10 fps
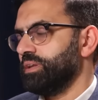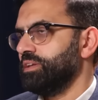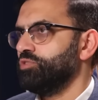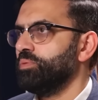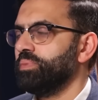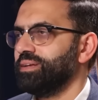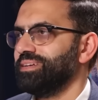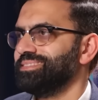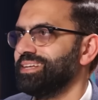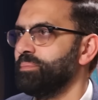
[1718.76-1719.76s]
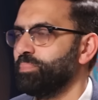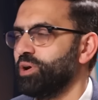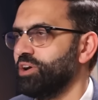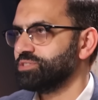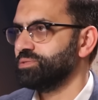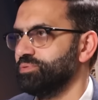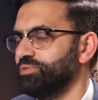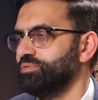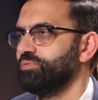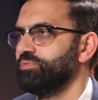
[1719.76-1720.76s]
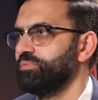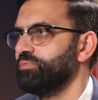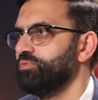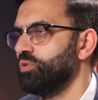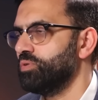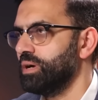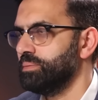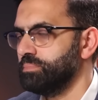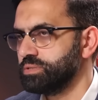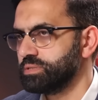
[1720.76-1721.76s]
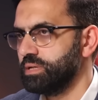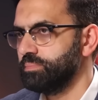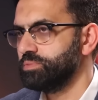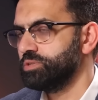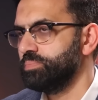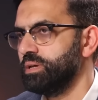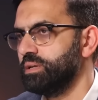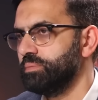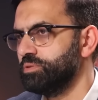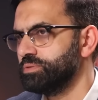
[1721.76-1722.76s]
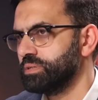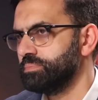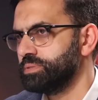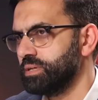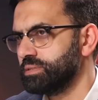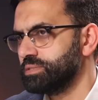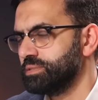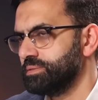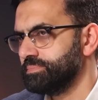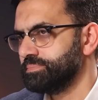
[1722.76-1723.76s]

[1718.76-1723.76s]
then in your mind, is it impossible for a Muslim to be a liberal subject?